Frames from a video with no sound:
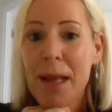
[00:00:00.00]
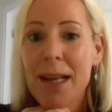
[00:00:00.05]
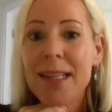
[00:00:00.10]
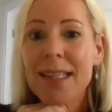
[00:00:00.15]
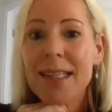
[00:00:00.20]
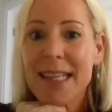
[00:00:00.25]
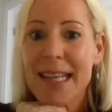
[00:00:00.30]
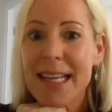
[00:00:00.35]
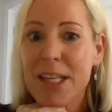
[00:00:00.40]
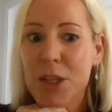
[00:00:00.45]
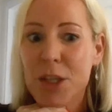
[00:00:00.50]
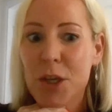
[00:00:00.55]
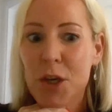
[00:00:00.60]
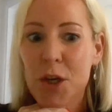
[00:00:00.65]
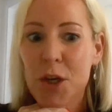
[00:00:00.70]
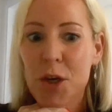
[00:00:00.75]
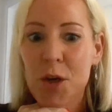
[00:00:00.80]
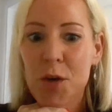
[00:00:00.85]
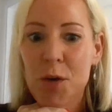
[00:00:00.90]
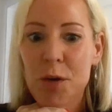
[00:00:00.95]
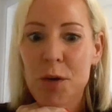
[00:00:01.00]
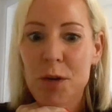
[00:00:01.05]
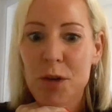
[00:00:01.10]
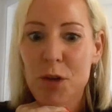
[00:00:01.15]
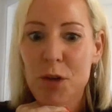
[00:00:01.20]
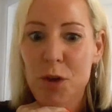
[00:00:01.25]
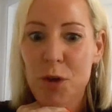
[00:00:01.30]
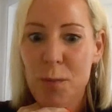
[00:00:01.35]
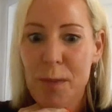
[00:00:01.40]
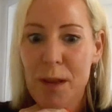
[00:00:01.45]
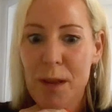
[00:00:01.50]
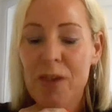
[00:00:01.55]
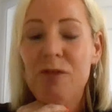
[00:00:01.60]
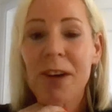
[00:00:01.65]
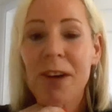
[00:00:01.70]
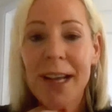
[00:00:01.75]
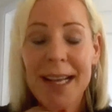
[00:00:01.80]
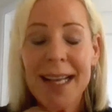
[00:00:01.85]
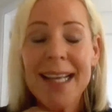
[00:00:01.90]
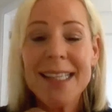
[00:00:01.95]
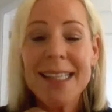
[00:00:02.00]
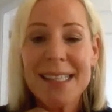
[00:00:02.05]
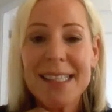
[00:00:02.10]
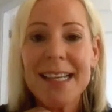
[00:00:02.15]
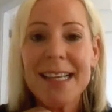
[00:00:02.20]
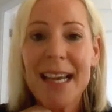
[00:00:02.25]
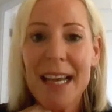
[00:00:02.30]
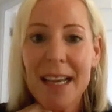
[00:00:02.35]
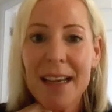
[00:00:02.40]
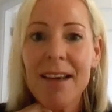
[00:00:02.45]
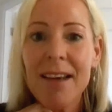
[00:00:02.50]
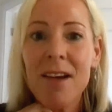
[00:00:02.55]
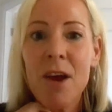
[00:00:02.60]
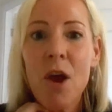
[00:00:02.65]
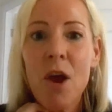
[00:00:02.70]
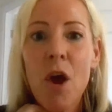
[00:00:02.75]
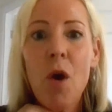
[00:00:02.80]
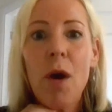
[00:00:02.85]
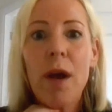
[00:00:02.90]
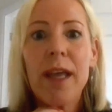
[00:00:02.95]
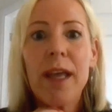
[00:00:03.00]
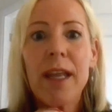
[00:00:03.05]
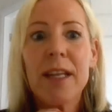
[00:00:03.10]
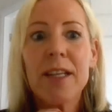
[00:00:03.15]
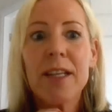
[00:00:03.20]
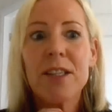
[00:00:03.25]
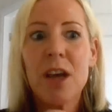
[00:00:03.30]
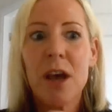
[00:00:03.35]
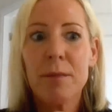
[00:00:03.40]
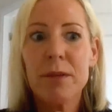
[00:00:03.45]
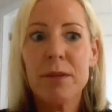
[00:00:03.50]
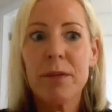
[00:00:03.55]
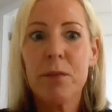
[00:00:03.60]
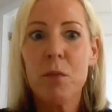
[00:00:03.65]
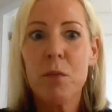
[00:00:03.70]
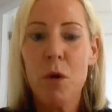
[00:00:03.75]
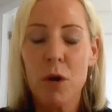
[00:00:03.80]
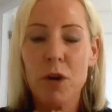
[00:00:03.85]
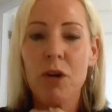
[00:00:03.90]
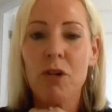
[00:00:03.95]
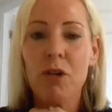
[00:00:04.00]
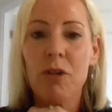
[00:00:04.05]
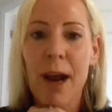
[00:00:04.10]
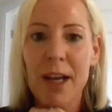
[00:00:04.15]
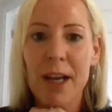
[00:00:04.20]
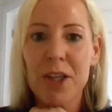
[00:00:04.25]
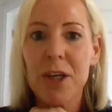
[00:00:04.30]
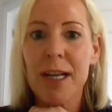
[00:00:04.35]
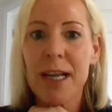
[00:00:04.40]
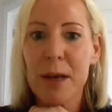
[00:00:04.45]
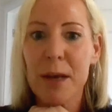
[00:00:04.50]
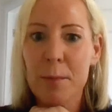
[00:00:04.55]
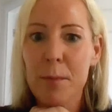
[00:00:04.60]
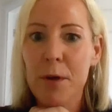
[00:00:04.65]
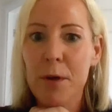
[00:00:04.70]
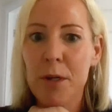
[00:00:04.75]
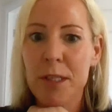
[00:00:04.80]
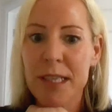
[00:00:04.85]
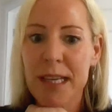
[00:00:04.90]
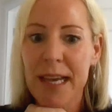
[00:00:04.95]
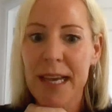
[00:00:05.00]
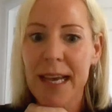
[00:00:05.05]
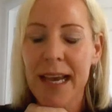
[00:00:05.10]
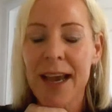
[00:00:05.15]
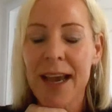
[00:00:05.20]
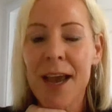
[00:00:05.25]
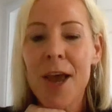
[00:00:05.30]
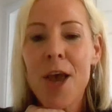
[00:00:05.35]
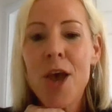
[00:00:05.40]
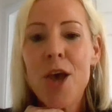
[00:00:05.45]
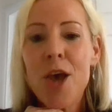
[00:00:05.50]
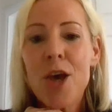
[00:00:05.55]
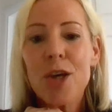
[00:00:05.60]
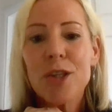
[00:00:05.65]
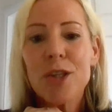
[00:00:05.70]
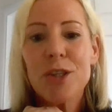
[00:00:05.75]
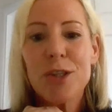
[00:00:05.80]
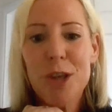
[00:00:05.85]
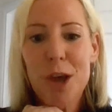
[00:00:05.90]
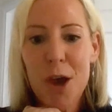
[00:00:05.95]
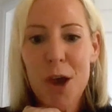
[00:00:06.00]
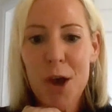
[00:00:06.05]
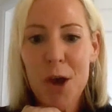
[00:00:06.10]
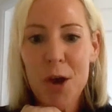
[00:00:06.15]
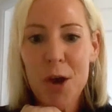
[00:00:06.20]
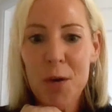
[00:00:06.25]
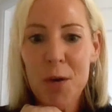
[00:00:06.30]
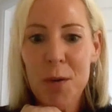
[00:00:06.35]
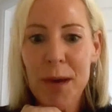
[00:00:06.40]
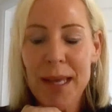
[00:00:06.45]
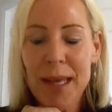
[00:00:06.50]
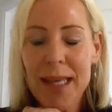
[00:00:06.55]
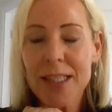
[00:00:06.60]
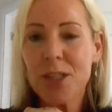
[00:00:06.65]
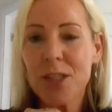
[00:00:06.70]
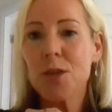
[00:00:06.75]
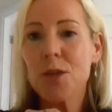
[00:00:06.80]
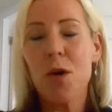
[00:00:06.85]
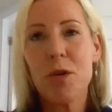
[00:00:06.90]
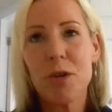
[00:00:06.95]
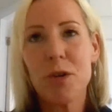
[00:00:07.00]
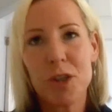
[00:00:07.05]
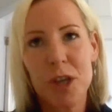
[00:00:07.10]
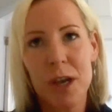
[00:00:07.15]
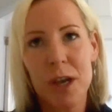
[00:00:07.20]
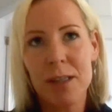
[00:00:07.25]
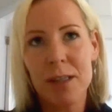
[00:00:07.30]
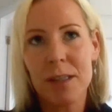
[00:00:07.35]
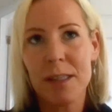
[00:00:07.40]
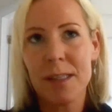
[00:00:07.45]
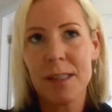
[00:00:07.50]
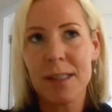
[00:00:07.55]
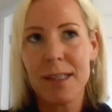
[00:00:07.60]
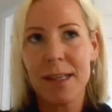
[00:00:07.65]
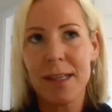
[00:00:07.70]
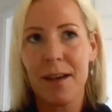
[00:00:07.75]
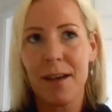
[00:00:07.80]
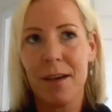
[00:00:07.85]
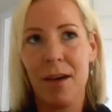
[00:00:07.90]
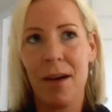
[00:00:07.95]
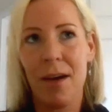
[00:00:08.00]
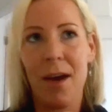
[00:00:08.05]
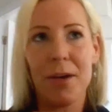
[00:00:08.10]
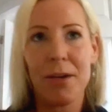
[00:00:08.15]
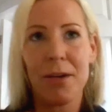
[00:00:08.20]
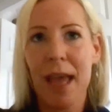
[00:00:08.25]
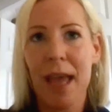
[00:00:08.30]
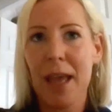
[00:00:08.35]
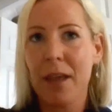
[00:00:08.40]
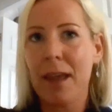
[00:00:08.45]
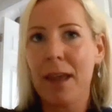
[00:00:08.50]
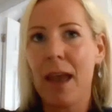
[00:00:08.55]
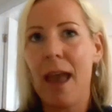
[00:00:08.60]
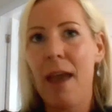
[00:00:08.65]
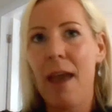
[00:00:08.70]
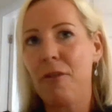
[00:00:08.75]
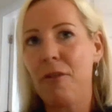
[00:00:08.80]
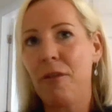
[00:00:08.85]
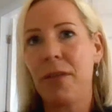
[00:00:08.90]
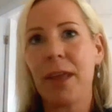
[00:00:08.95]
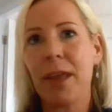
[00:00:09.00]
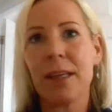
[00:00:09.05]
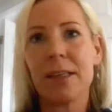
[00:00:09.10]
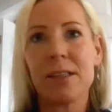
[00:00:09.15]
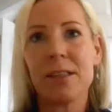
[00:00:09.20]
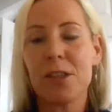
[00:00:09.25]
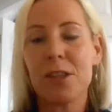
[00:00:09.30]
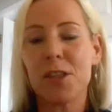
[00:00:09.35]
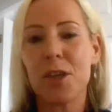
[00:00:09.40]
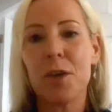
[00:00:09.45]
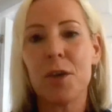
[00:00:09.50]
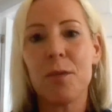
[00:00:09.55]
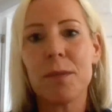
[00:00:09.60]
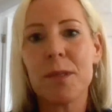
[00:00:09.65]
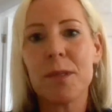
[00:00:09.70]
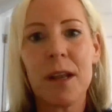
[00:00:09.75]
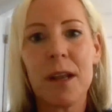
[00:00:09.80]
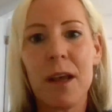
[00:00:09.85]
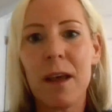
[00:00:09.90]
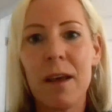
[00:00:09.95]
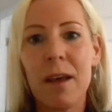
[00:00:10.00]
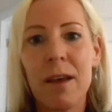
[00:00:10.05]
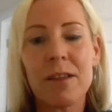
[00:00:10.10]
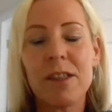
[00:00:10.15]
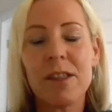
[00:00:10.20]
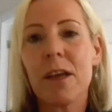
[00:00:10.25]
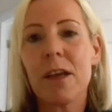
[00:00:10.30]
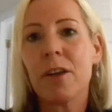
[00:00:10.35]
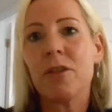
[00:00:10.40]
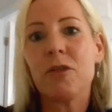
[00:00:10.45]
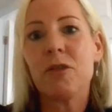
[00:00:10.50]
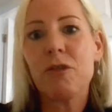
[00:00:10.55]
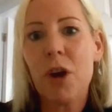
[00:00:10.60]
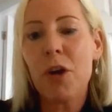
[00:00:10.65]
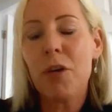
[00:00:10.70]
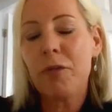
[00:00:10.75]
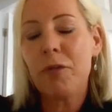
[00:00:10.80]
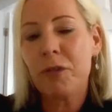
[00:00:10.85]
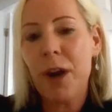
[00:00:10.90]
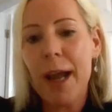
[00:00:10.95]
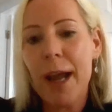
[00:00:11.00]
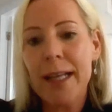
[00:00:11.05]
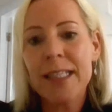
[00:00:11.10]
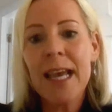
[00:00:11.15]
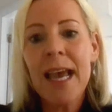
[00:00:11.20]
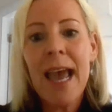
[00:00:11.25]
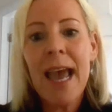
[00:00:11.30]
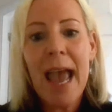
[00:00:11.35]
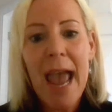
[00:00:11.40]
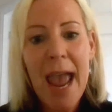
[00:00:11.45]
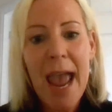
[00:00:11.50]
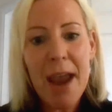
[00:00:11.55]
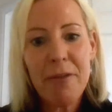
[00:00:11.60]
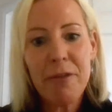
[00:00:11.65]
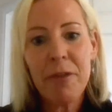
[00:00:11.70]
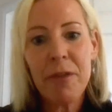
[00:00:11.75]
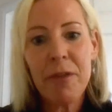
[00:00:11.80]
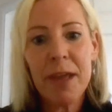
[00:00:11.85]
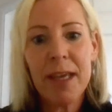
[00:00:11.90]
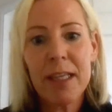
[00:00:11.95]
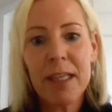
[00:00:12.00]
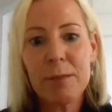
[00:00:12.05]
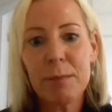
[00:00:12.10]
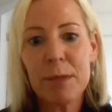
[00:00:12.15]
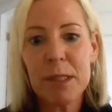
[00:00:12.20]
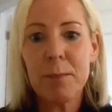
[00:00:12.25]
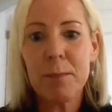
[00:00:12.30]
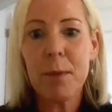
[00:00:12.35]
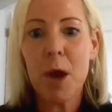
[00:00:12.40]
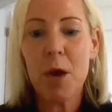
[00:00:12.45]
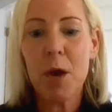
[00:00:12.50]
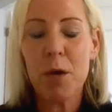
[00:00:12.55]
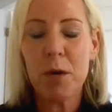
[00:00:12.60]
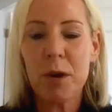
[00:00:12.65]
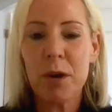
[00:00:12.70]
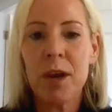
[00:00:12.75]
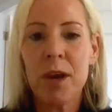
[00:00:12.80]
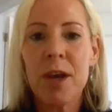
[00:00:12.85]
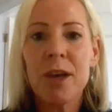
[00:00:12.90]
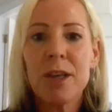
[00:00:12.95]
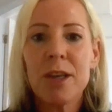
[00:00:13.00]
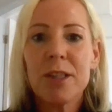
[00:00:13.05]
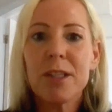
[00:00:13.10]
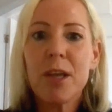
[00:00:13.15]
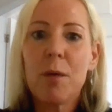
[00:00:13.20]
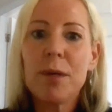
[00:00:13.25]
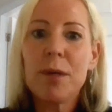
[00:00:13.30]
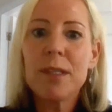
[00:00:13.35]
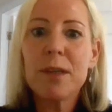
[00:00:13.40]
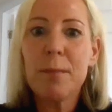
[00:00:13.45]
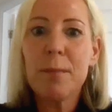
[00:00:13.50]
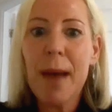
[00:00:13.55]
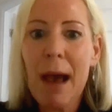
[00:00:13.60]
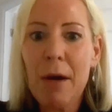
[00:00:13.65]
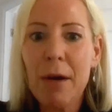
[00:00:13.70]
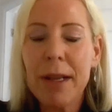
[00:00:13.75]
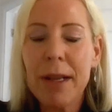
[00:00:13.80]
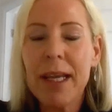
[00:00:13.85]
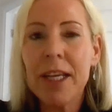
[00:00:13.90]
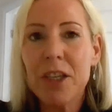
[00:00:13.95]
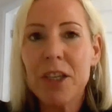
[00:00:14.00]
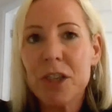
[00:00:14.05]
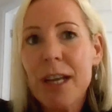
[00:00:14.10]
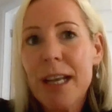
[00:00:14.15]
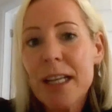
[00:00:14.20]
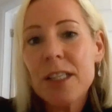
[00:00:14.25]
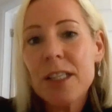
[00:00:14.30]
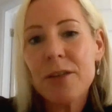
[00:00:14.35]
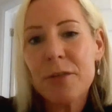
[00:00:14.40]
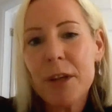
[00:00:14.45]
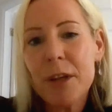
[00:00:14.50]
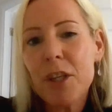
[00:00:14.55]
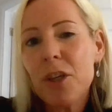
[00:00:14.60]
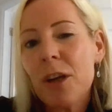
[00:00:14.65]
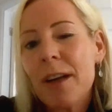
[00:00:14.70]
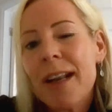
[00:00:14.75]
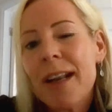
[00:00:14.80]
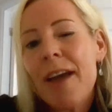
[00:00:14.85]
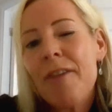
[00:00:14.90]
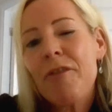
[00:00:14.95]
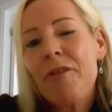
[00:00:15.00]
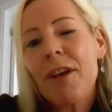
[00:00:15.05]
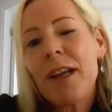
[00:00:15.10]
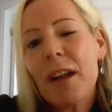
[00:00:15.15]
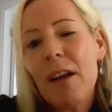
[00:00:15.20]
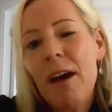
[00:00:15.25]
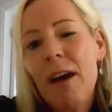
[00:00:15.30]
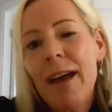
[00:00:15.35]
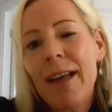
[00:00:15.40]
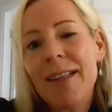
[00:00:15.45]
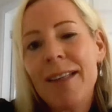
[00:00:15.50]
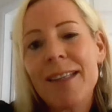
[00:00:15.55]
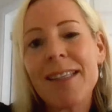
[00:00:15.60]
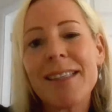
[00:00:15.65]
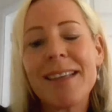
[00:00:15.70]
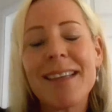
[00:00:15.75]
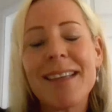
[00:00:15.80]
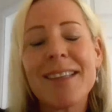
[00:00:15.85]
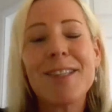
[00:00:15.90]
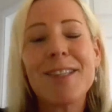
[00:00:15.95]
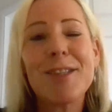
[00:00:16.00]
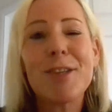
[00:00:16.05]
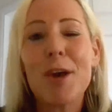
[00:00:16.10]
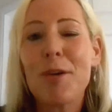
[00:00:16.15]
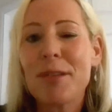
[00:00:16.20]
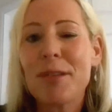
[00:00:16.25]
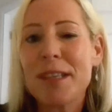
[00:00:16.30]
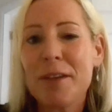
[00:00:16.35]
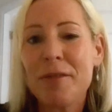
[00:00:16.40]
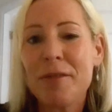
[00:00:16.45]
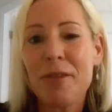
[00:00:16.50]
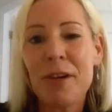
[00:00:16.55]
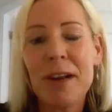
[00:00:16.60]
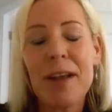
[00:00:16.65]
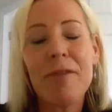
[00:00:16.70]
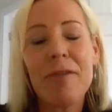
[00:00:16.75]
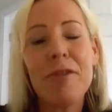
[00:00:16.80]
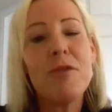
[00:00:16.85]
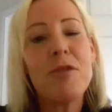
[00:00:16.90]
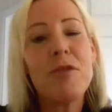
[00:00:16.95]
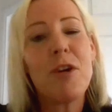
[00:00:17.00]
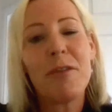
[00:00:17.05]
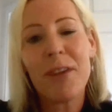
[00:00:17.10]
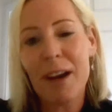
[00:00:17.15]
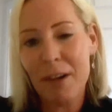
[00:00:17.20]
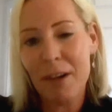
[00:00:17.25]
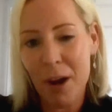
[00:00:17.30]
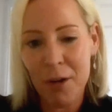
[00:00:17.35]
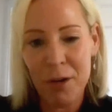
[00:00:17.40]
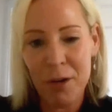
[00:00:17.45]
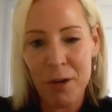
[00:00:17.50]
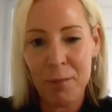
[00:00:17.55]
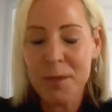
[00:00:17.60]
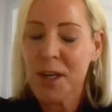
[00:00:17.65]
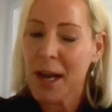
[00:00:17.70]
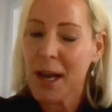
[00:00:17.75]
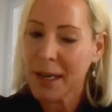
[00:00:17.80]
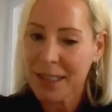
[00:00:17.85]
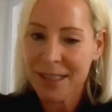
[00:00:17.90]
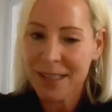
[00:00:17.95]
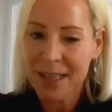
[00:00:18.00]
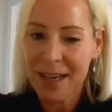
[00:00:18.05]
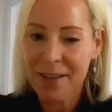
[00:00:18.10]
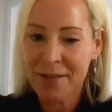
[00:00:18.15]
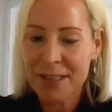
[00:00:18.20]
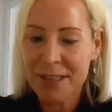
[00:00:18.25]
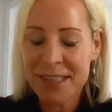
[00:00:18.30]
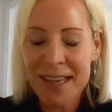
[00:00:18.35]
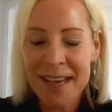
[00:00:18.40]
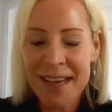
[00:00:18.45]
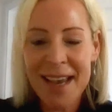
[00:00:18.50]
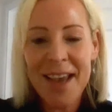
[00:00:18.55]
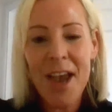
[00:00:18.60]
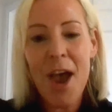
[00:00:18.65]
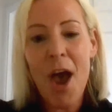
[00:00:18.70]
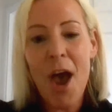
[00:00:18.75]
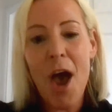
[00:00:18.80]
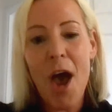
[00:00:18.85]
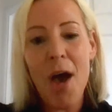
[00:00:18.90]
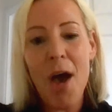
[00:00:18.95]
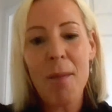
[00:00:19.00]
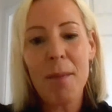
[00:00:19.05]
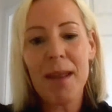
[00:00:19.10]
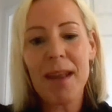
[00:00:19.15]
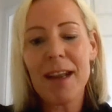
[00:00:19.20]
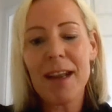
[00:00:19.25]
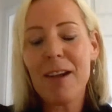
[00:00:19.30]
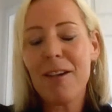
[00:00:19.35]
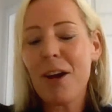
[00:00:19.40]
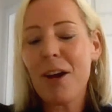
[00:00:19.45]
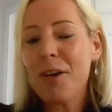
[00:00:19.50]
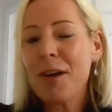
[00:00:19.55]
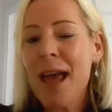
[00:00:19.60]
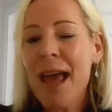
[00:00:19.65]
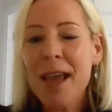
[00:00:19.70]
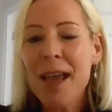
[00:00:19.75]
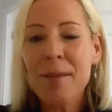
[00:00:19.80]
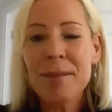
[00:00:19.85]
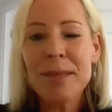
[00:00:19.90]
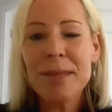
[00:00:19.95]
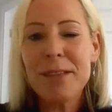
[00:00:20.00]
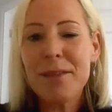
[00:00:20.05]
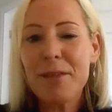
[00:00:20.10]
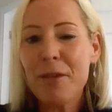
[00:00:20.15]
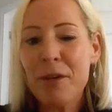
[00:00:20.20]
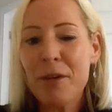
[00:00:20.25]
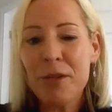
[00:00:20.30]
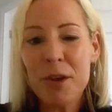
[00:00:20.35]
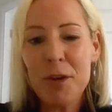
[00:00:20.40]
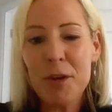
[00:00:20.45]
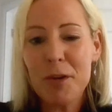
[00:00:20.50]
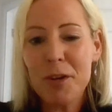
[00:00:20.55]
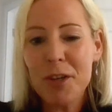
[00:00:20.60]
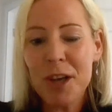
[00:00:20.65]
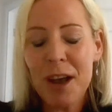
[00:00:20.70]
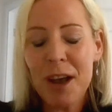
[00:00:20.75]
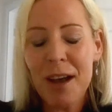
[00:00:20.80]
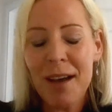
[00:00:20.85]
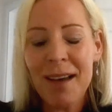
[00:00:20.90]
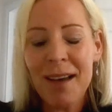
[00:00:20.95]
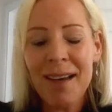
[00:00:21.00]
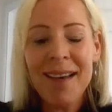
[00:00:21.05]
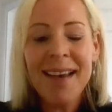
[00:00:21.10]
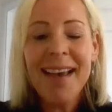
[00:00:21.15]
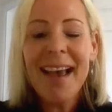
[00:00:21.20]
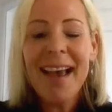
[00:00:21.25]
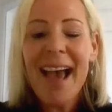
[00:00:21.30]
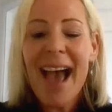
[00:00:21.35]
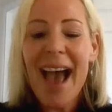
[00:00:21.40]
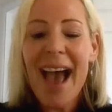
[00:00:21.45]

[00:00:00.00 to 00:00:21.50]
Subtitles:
the ability to be realistic in terms of what you're actually inputting. So it's not just, okay, everything's assumed at a certain growth rate. Everything is bespoke. So it's about each individual, and every client is so different. They've all got their own objectives and their own aims for the future,